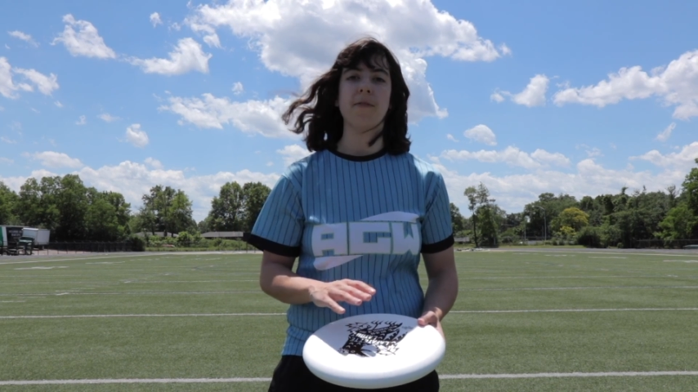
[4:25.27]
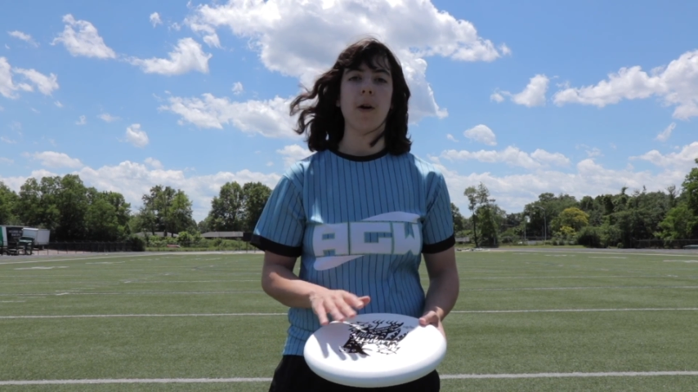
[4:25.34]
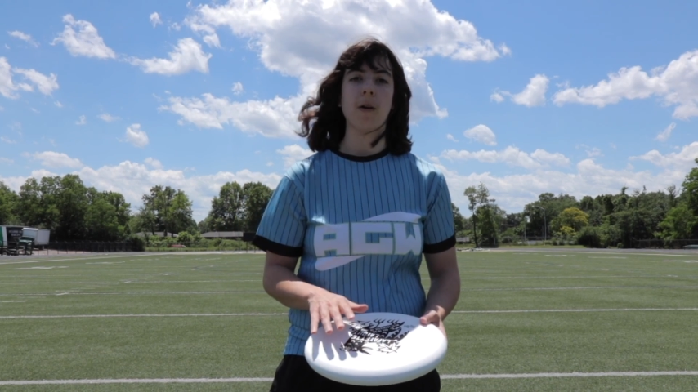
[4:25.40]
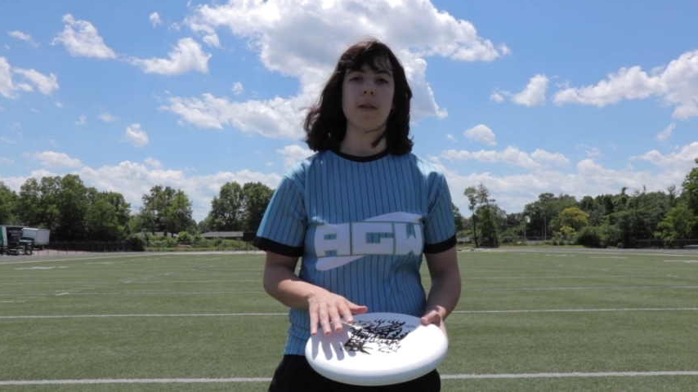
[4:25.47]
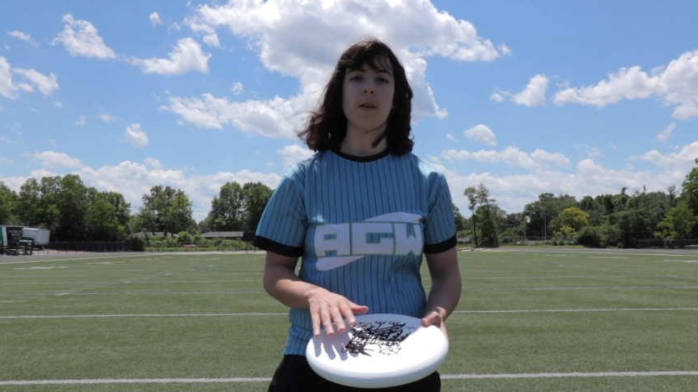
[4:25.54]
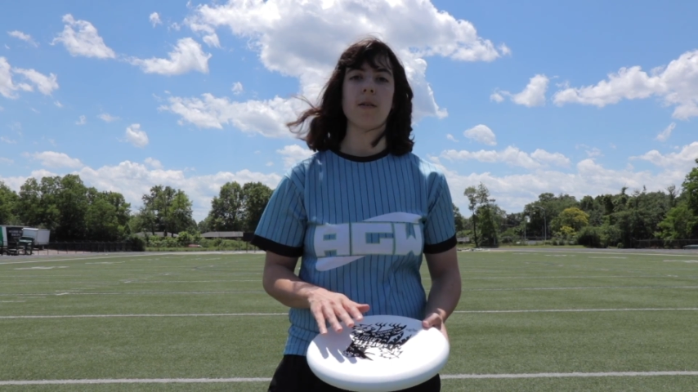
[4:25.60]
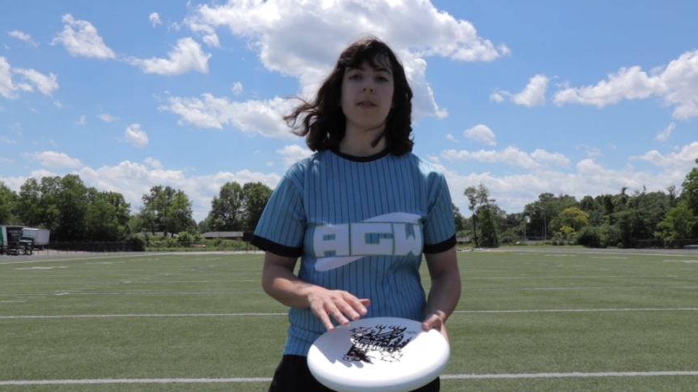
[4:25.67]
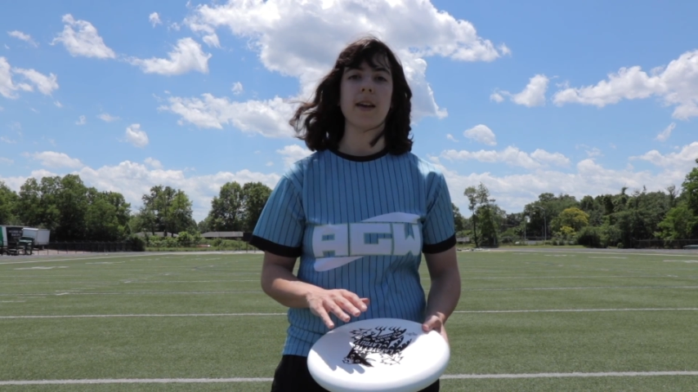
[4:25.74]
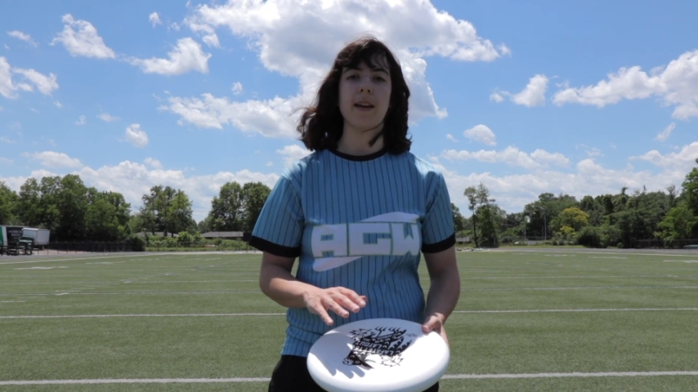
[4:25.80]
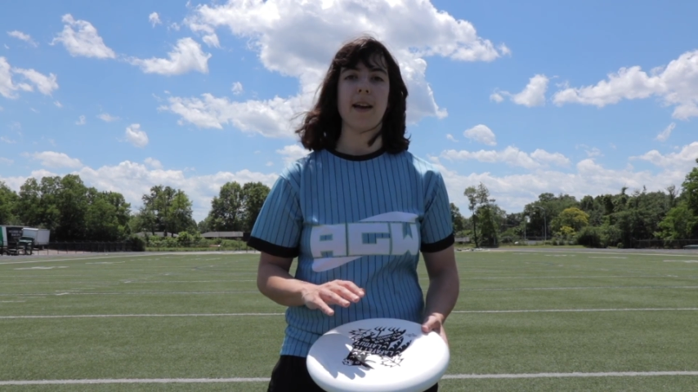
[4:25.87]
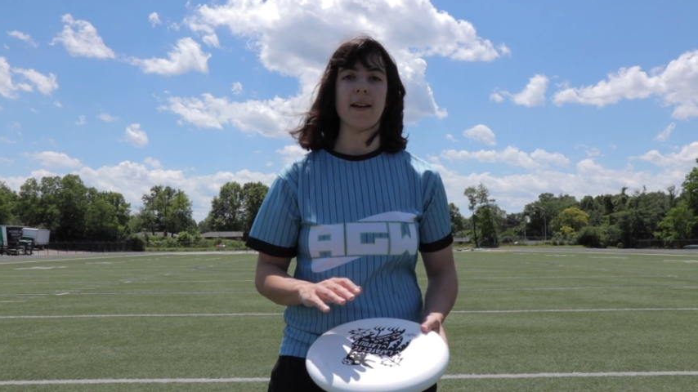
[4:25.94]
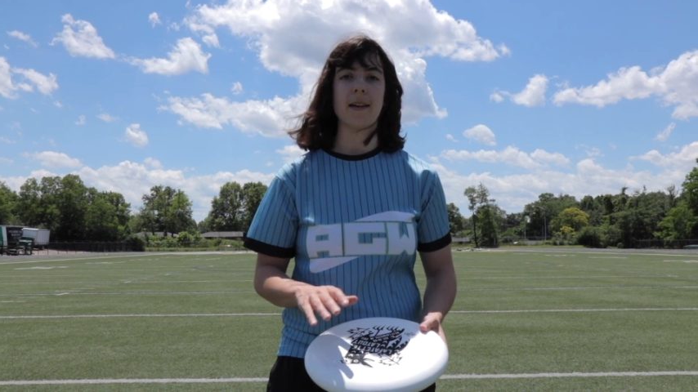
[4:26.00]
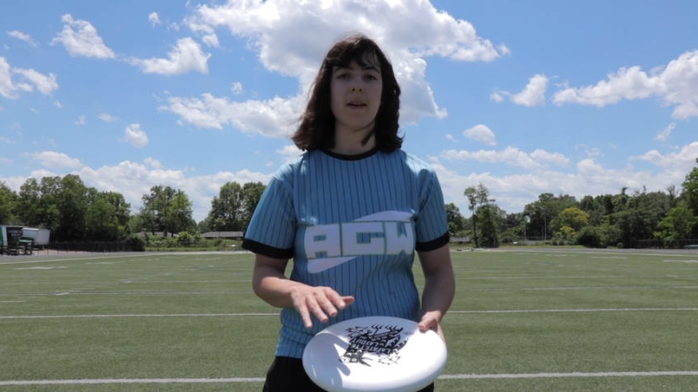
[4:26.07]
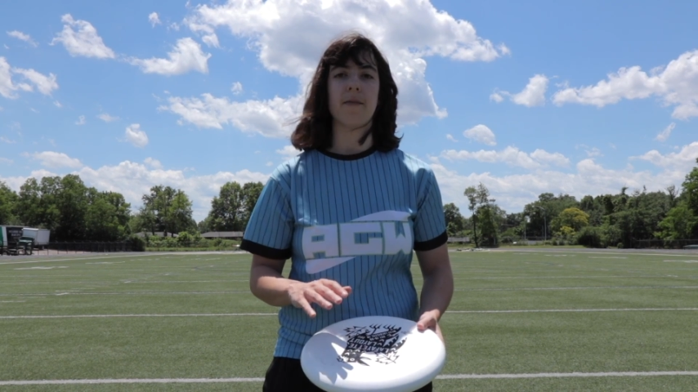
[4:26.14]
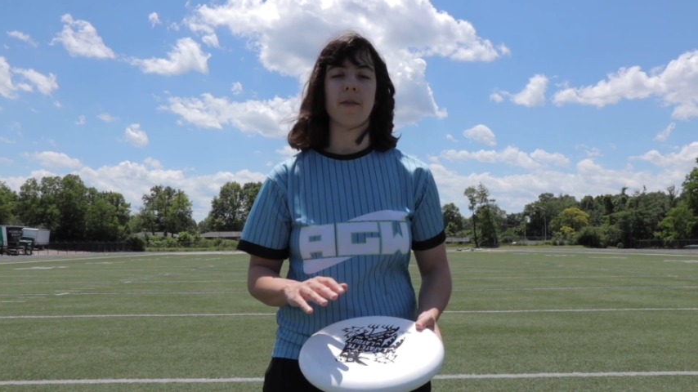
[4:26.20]
farther than
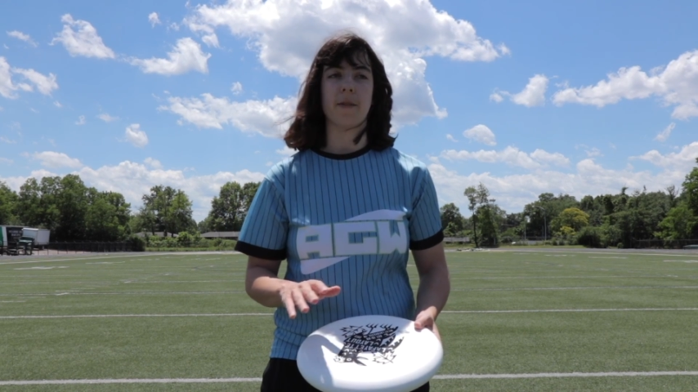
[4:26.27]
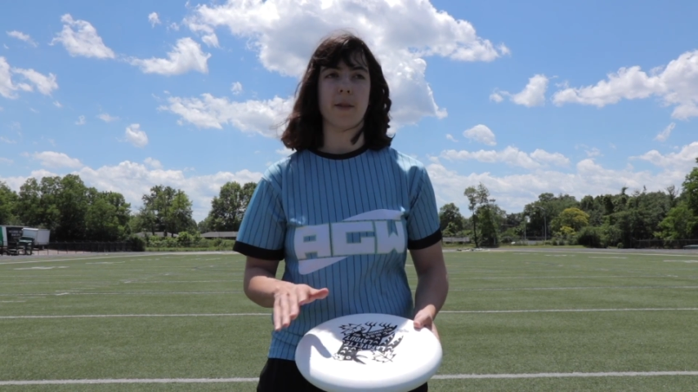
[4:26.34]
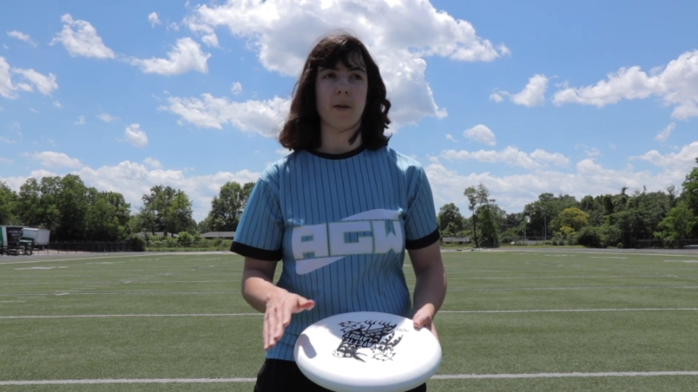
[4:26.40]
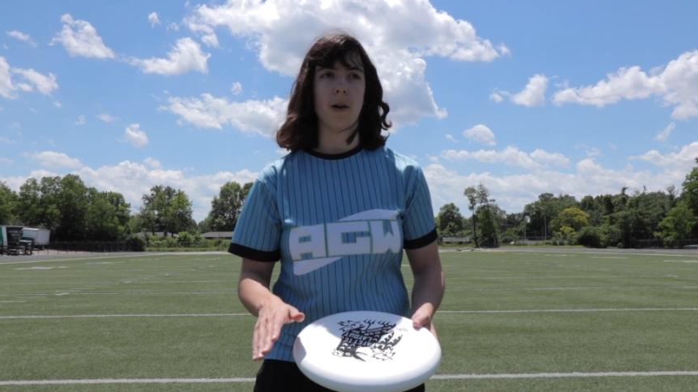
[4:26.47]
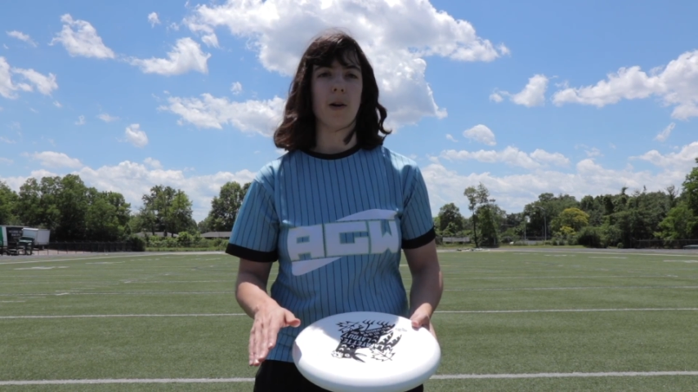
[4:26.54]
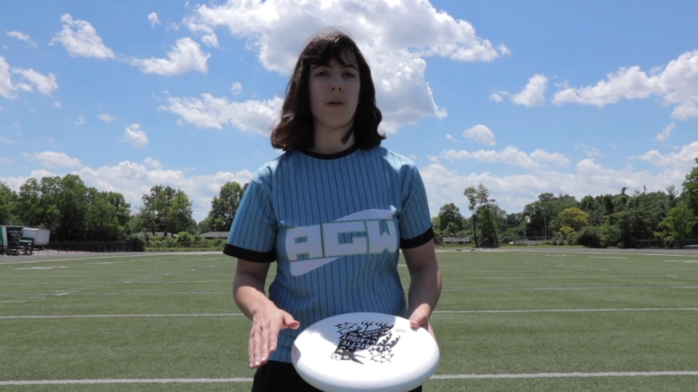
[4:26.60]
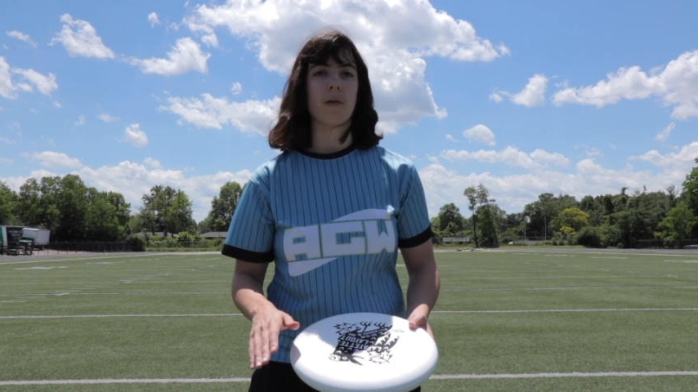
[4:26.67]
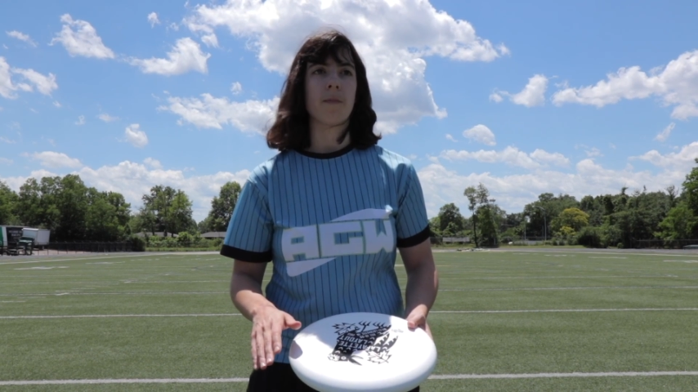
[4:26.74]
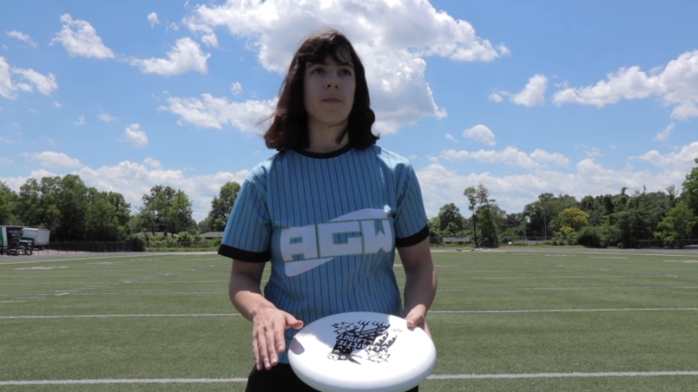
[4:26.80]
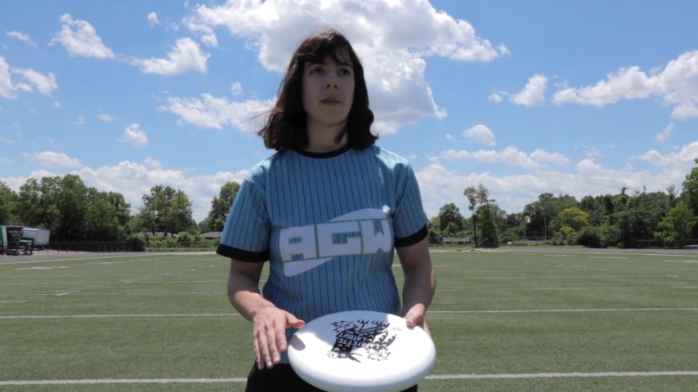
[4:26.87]
any of the throw